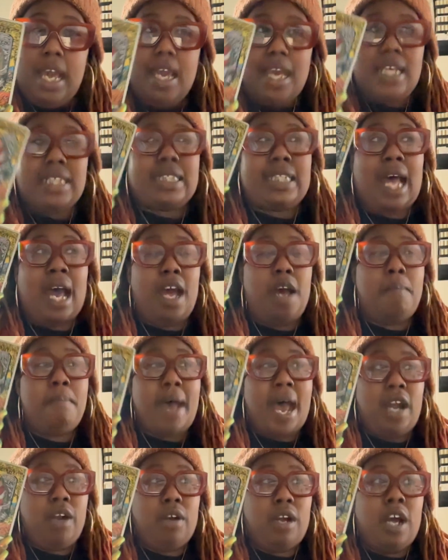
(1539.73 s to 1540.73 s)
It's not a
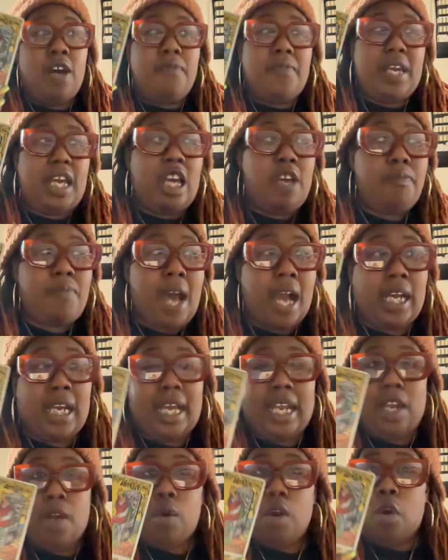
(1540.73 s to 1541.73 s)
matter of if I
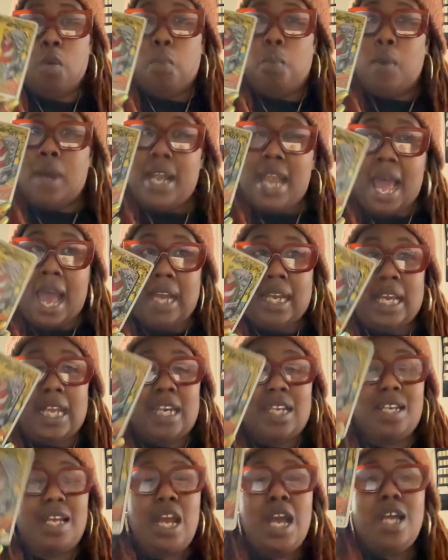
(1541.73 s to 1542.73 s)
get it or when I get
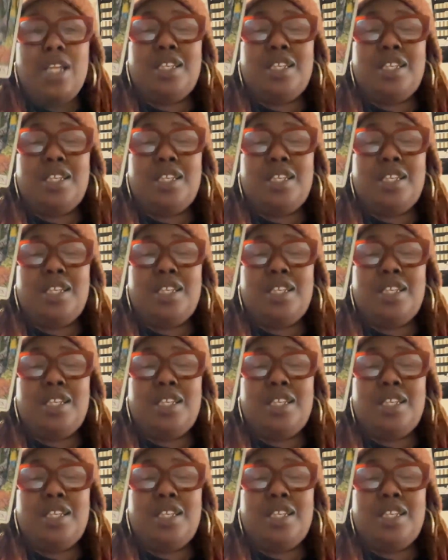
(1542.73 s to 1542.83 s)
it.